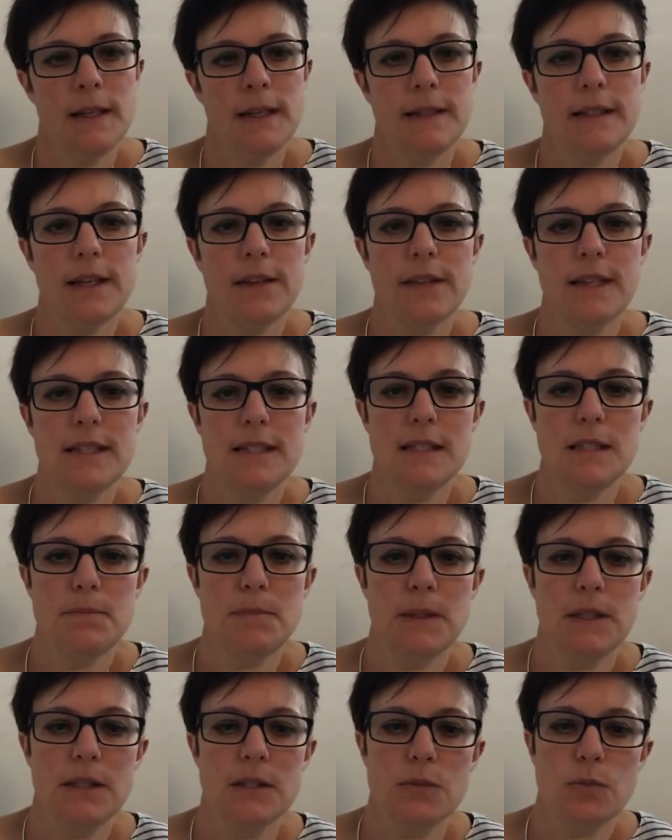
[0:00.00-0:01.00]
Now this is
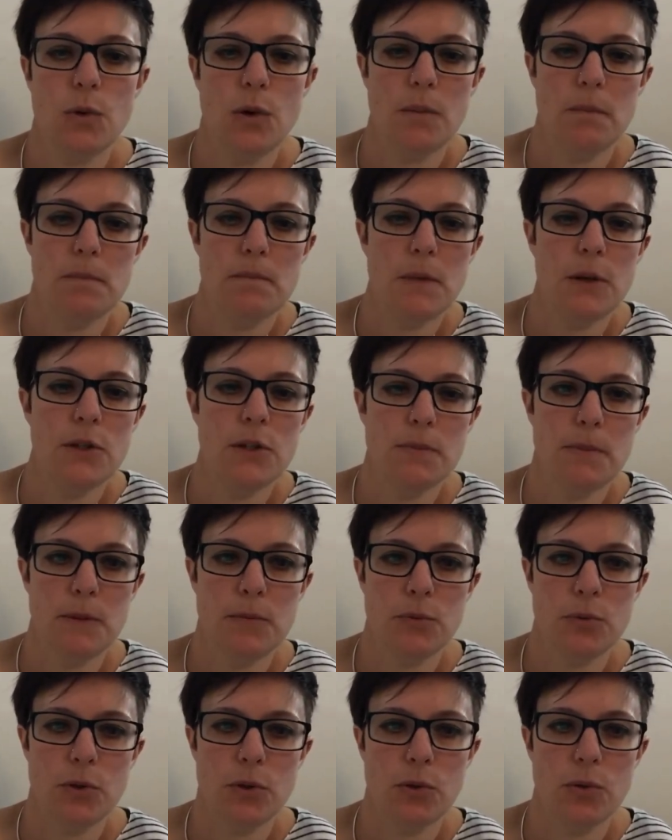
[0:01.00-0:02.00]
because what most
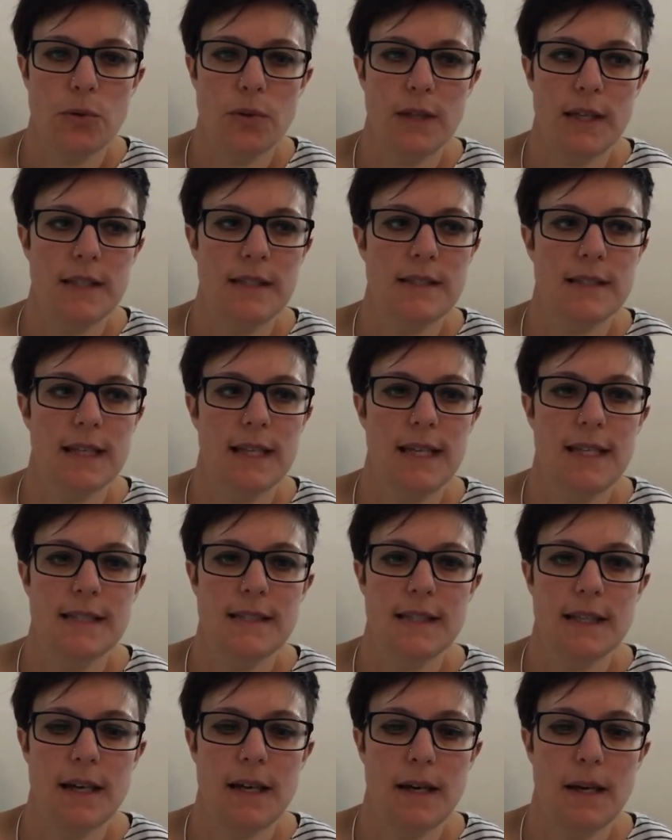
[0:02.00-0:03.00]
people call this
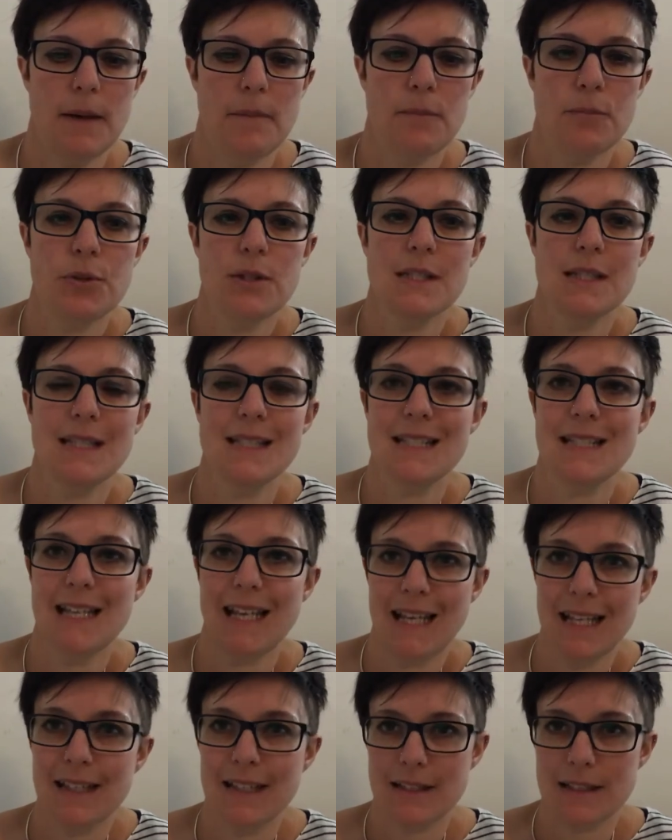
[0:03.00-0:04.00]
is um, Princess
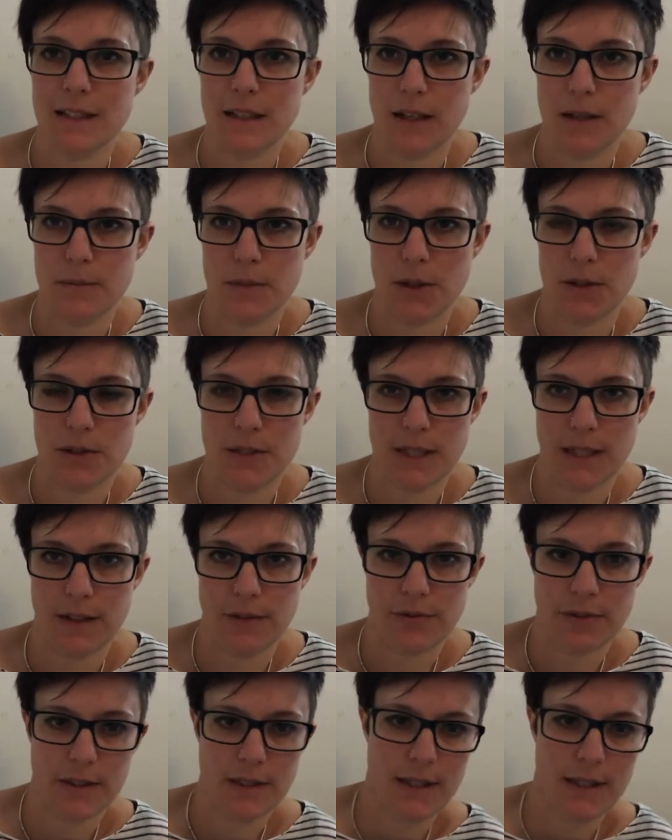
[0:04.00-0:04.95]
Leia's leitmotif.